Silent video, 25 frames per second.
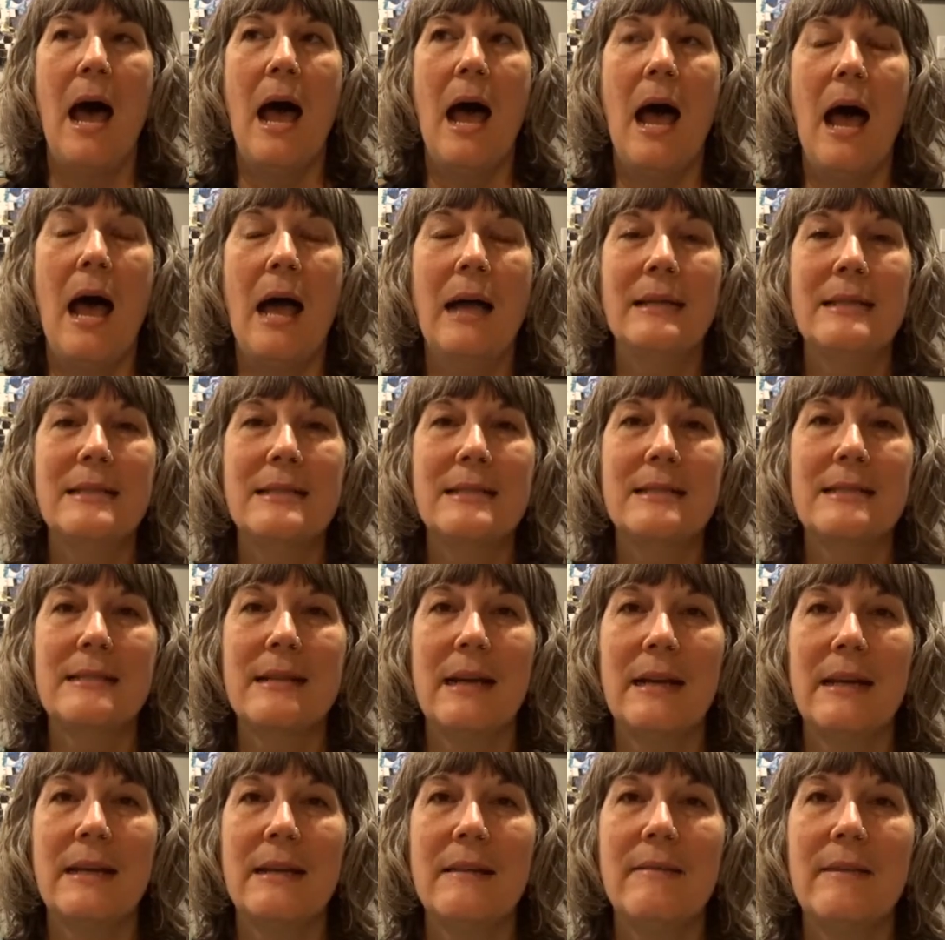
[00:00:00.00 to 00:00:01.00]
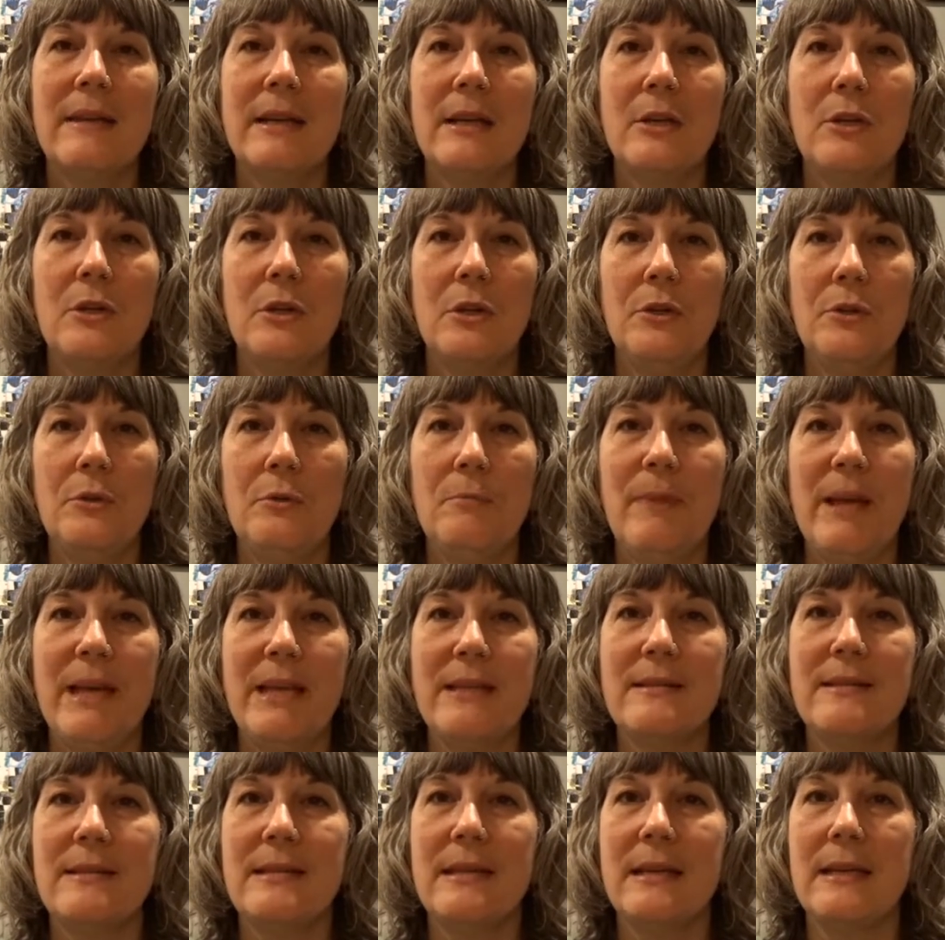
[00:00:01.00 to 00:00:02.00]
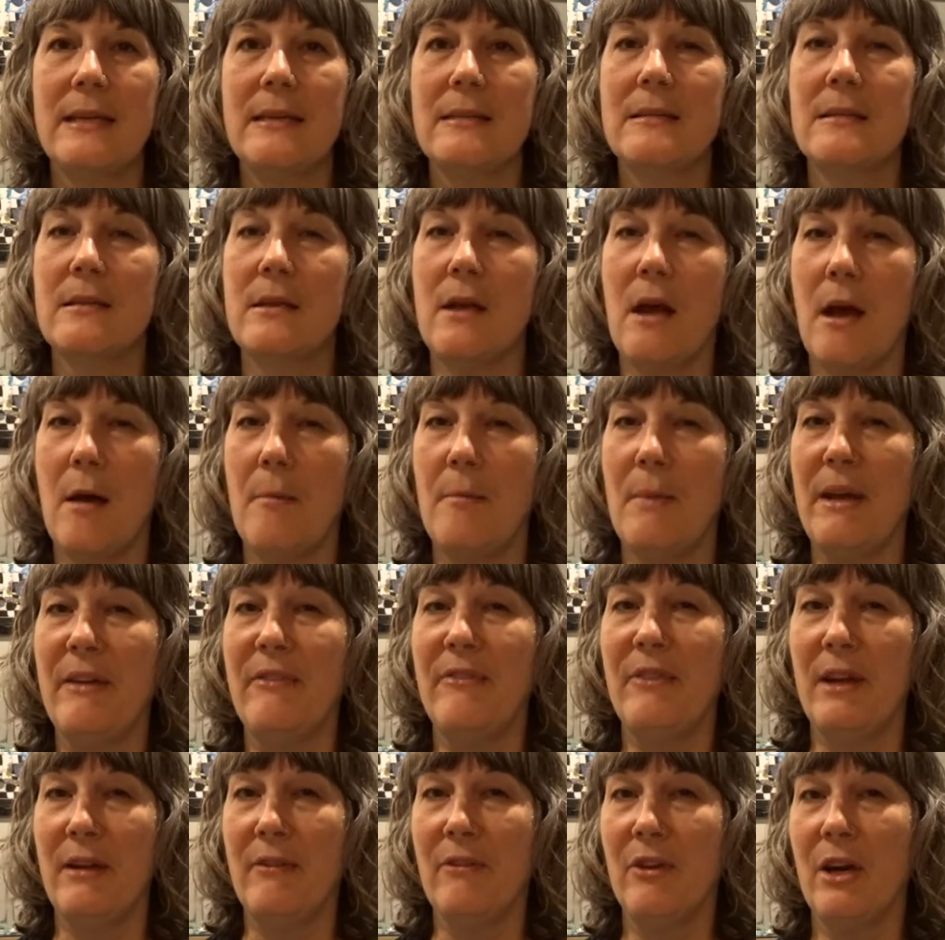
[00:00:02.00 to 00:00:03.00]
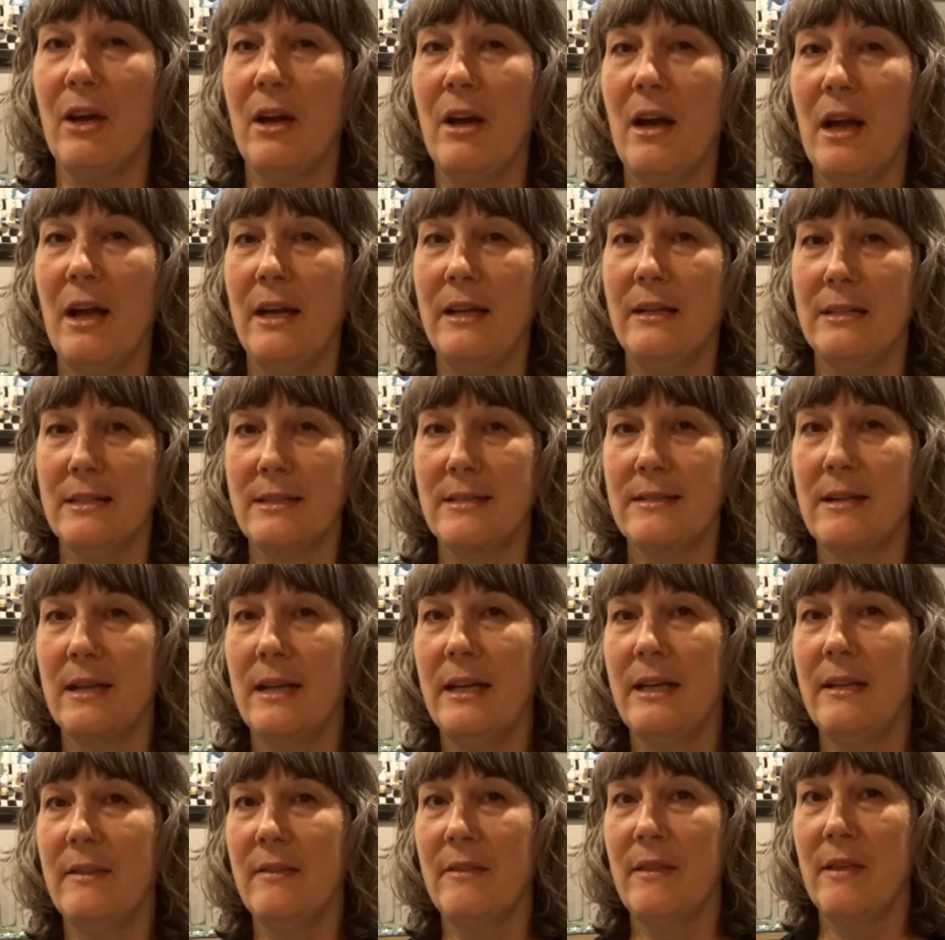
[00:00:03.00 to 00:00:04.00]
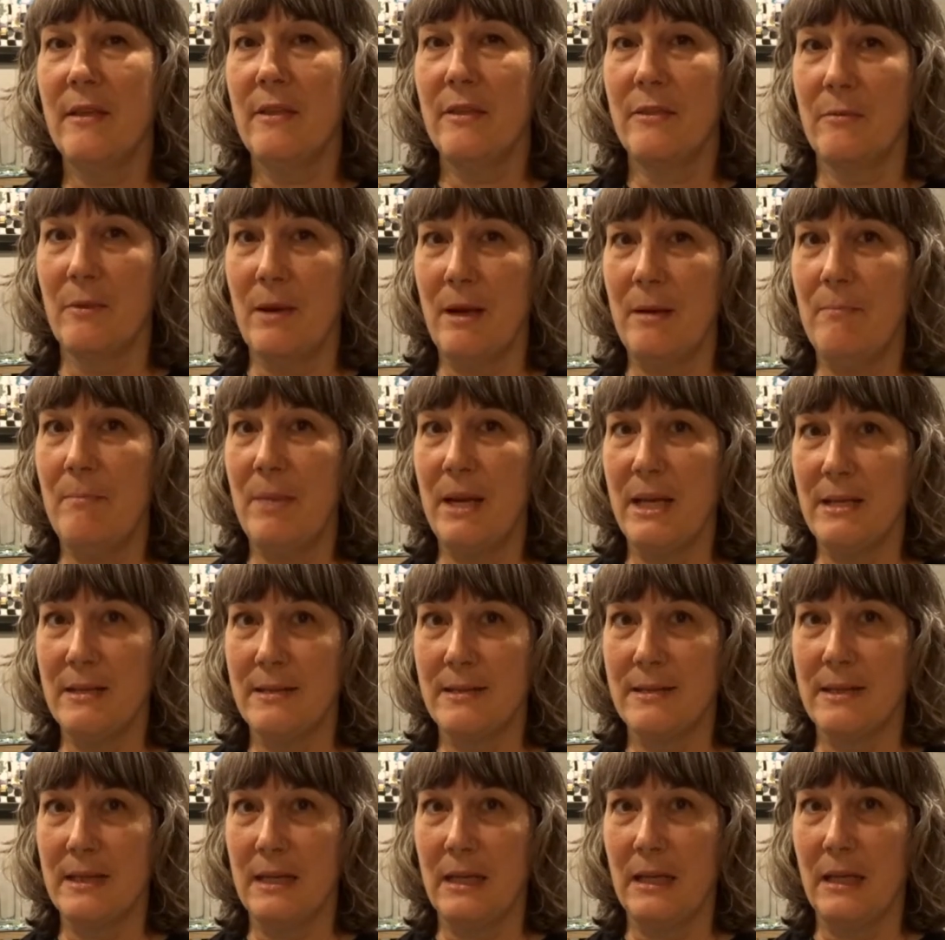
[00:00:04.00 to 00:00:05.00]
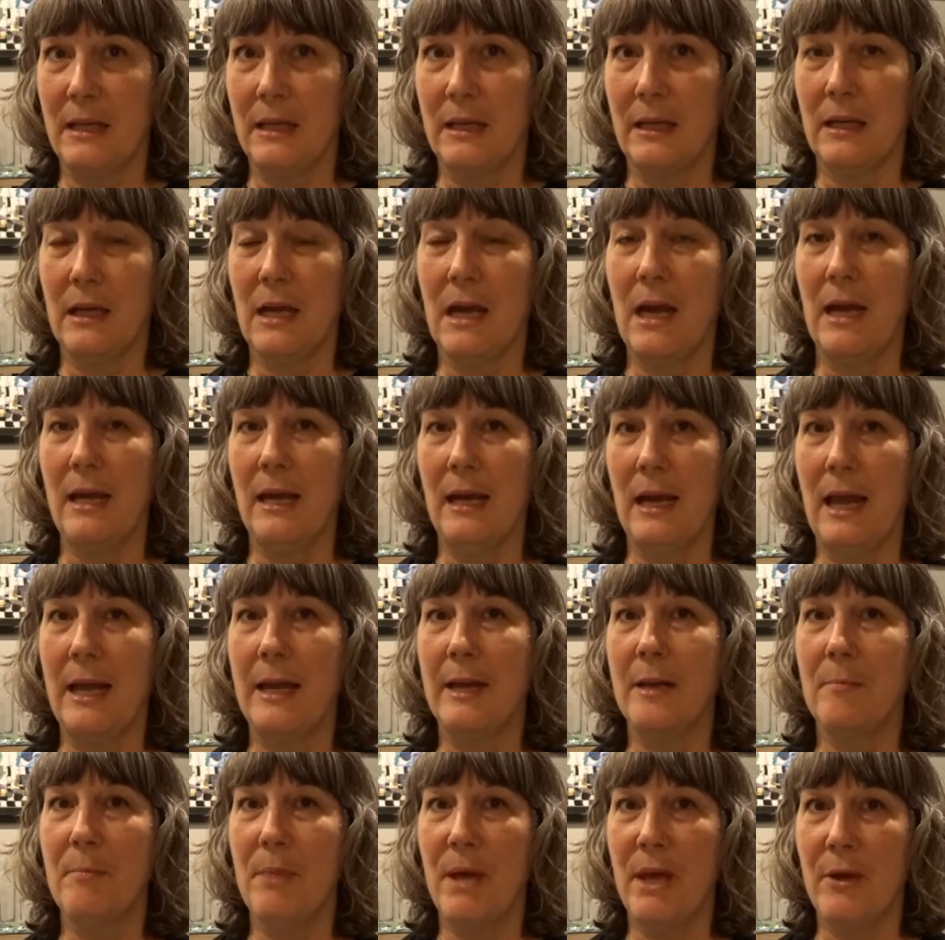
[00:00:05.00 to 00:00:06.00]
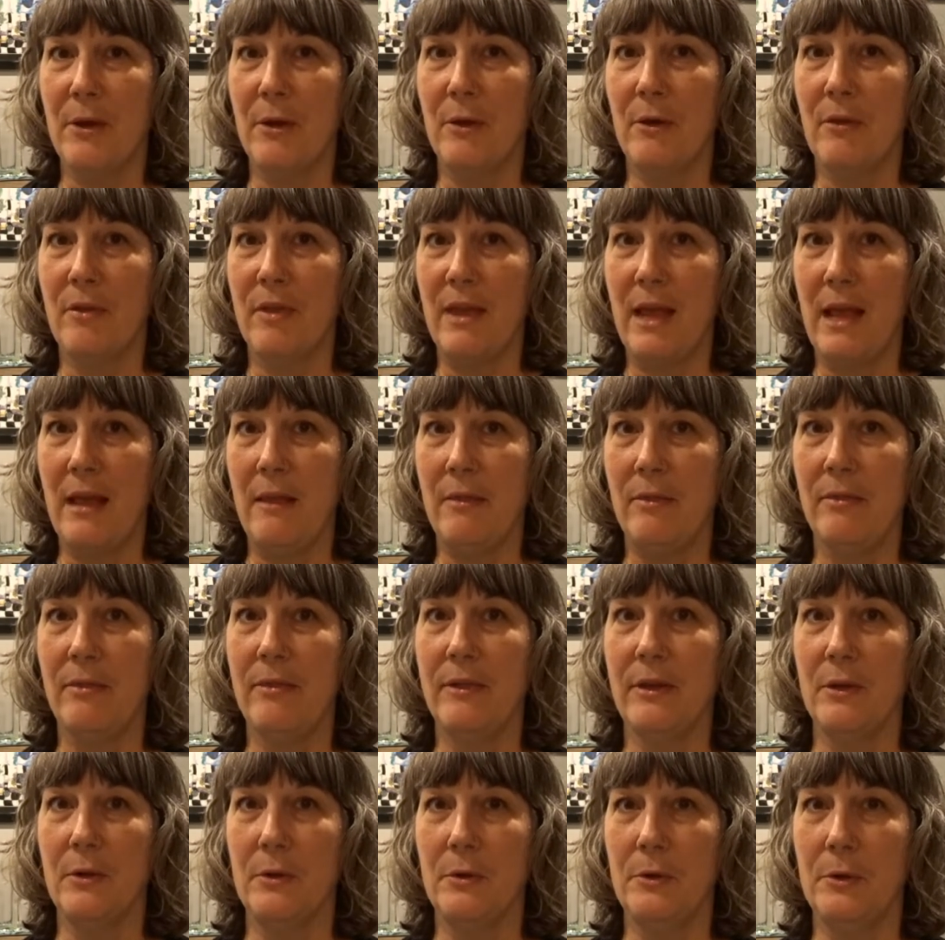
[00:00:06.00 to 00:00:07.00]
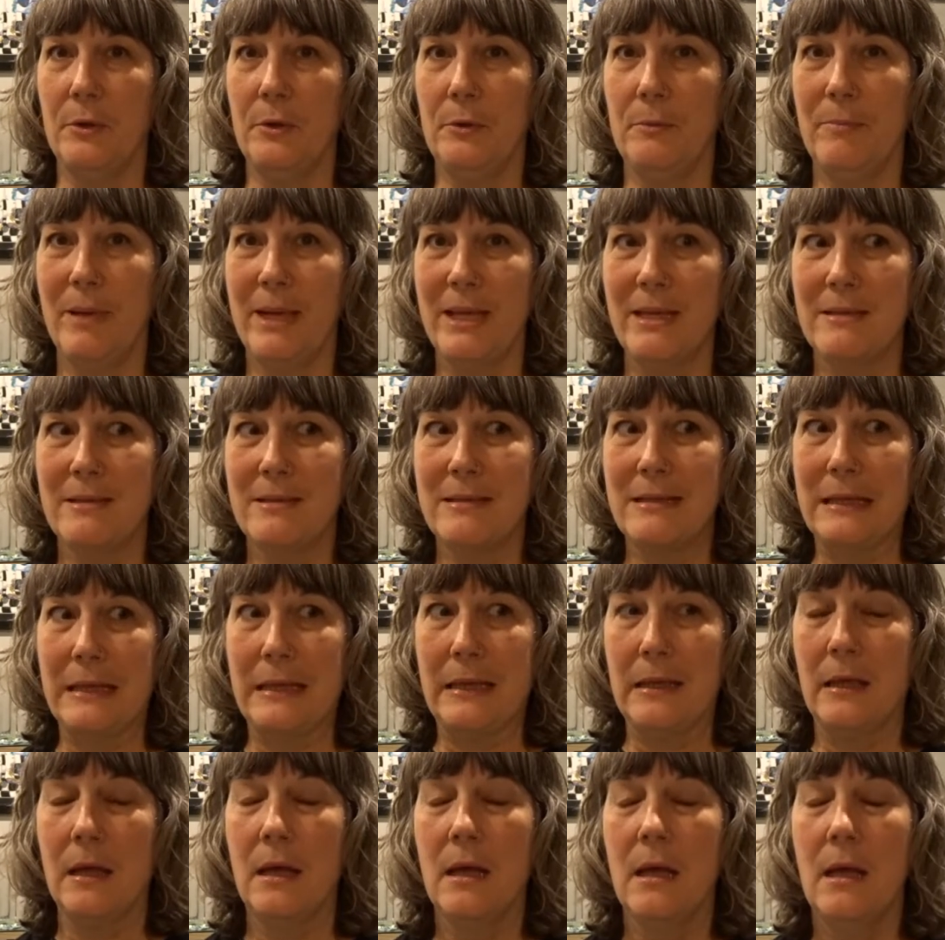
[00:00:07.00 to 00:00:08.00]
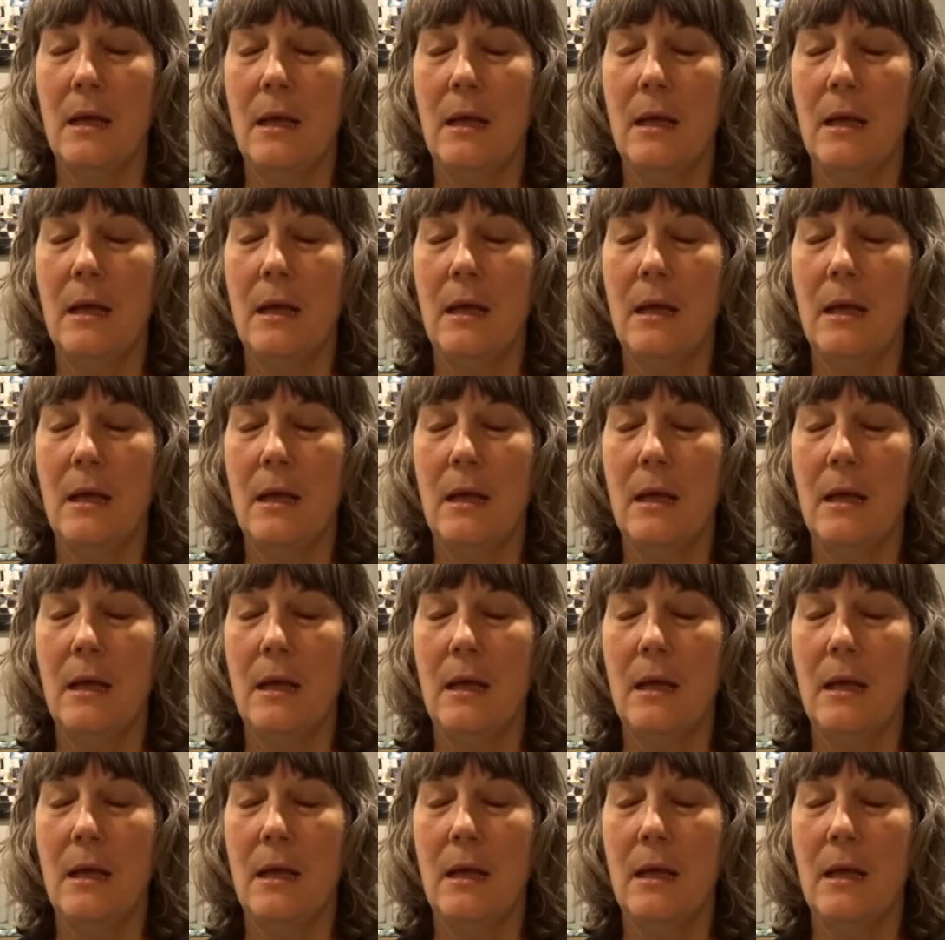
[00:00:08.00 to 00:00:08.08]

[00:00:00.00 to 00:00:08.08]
I decided that glue basting is not my favorite. I decided that thread basting I like better than the glue basting.